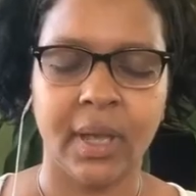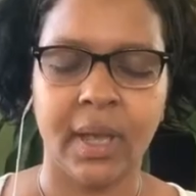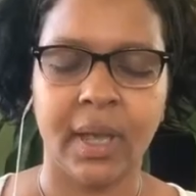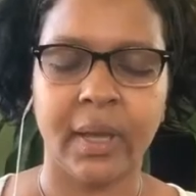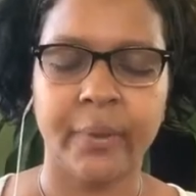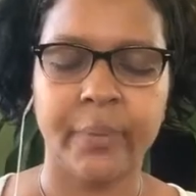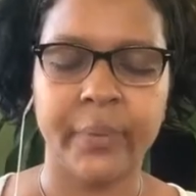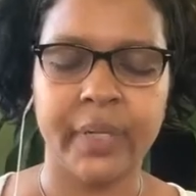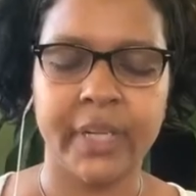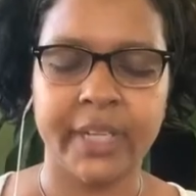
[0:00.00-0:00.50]

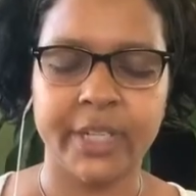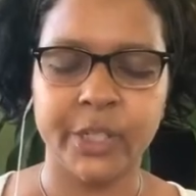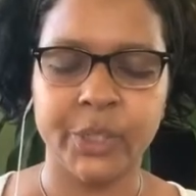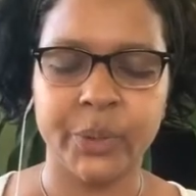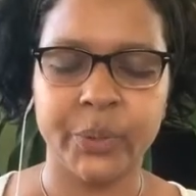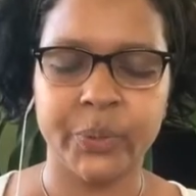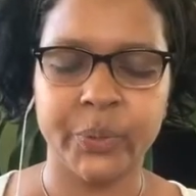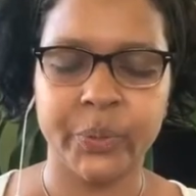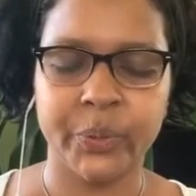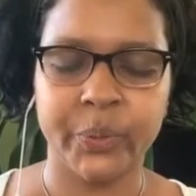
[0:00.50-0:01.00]
I will let
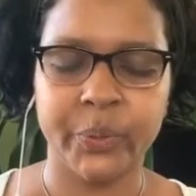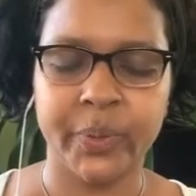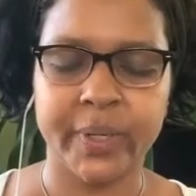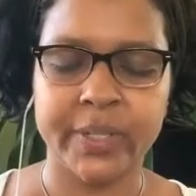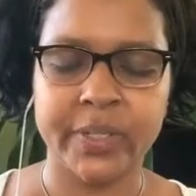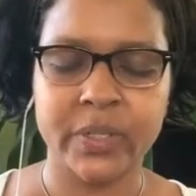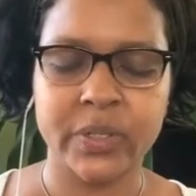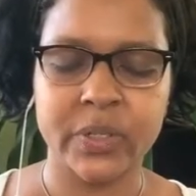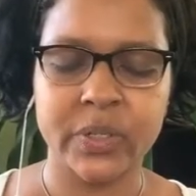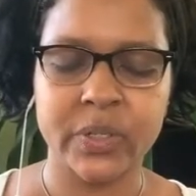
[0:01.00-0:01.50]
you know
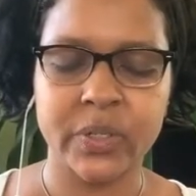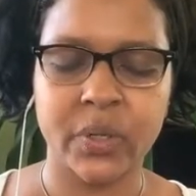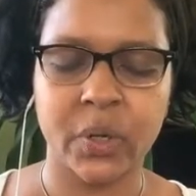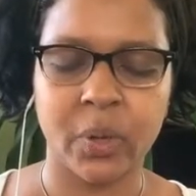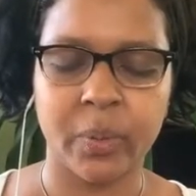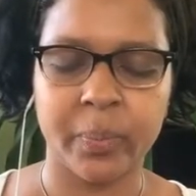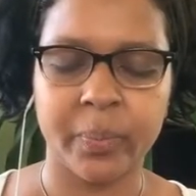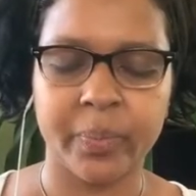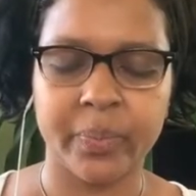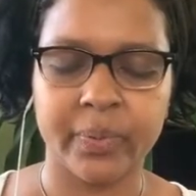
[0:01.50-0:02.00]
when to
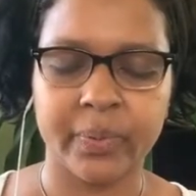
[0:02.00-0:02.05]
stop.